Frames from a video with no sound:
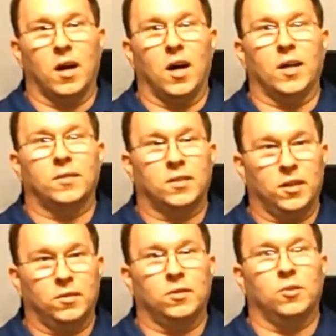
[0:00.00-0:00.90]
I
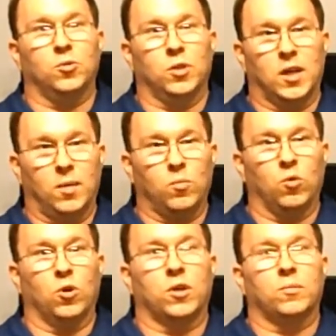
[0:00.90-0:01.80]
tend to do a lot
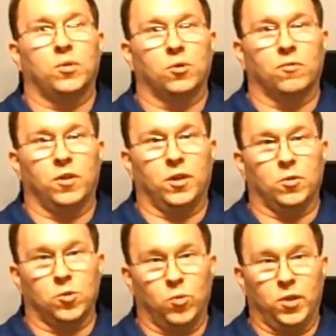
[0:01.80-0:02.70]
more computer
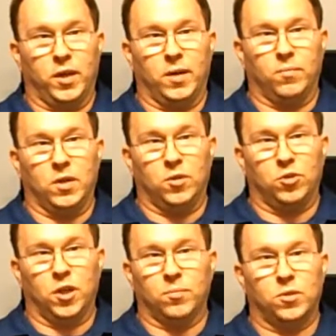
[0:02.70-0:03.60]
videos with AMD
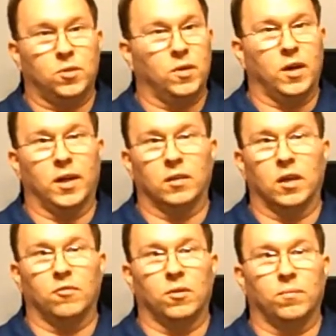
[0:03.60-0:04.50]
chips. I
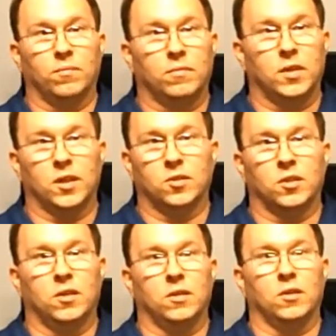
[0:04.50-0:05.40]
love them.
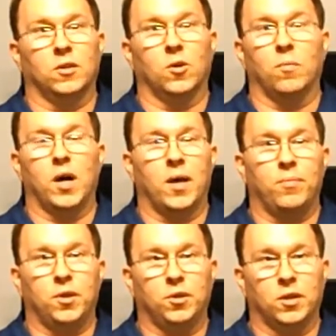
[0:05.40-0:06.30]
It's, in my
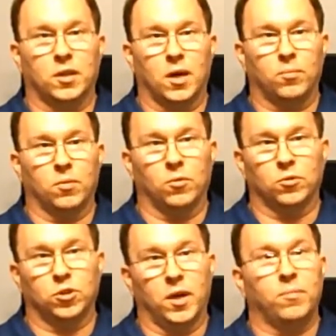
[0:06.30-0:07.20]
opinion, a
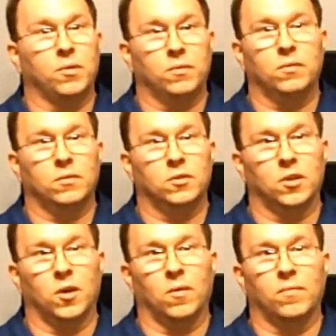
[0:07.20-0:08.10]
comparable chip.
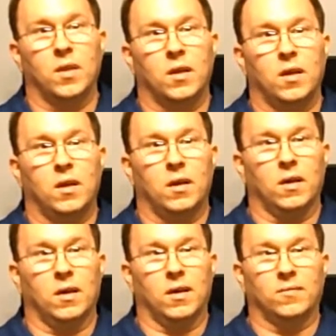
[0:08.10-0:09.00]
So
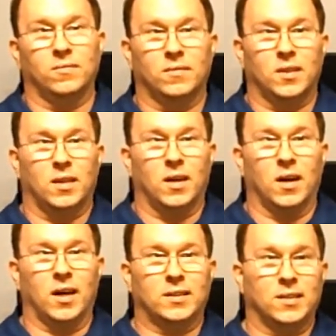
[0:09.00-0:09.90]

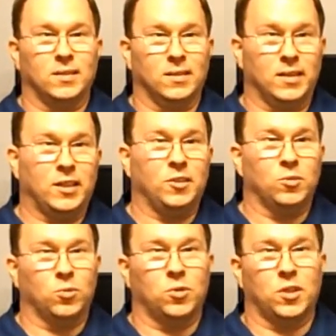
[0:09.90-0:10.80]
I tend to
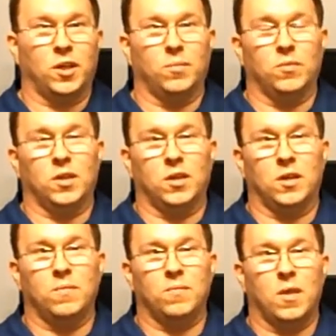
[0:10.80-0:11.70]
lean towards
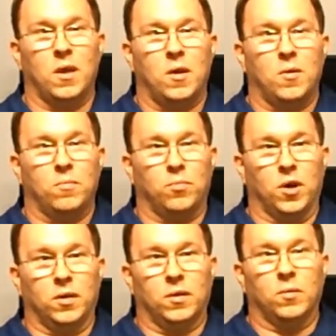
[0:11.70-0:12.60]
AMD,
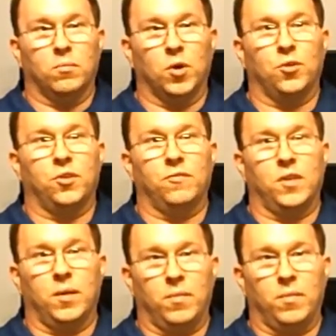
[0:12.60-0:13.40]
but both of